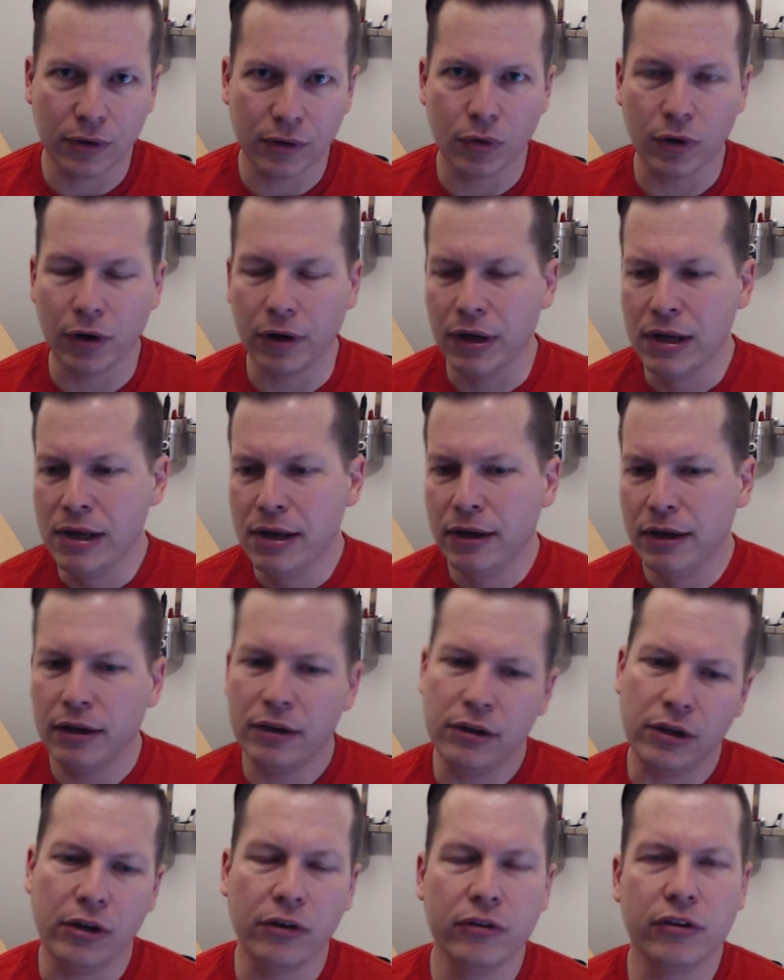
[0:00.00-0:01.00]
or
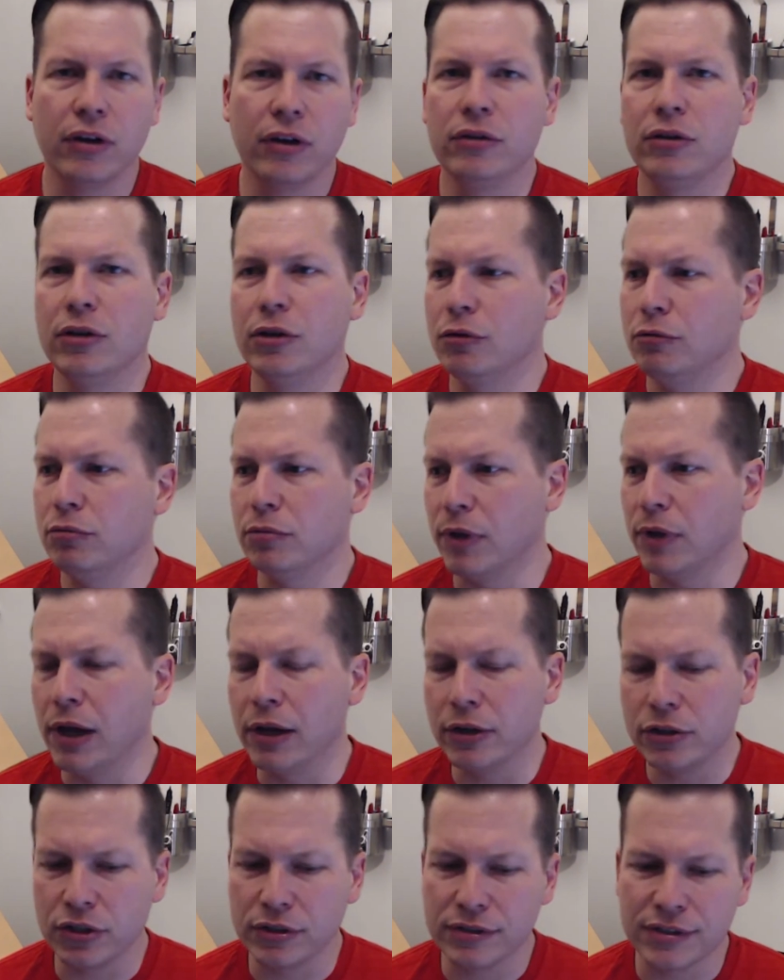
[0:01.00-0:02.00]
here's how you
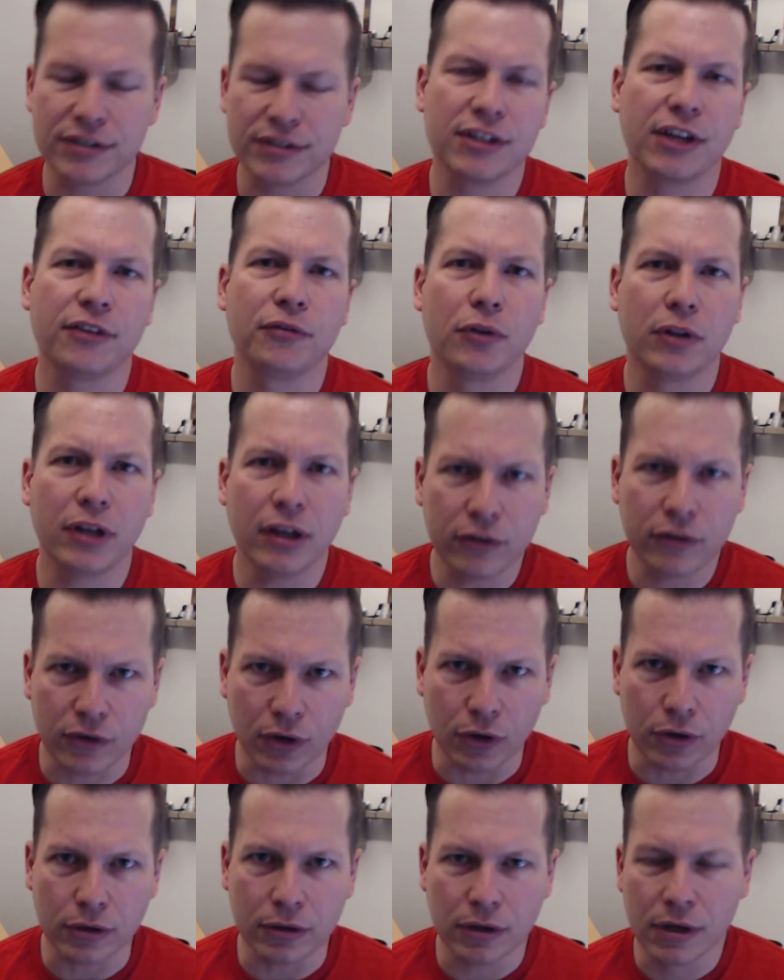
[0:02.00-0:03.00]
launch a successful
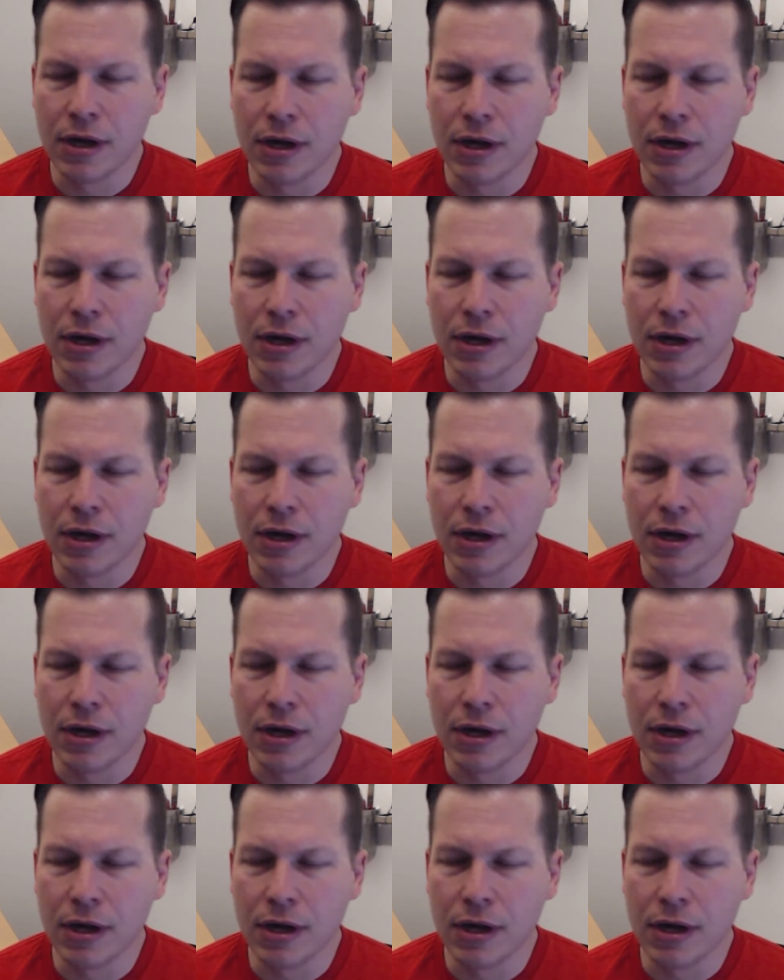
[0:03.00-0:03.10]
Kickstarter,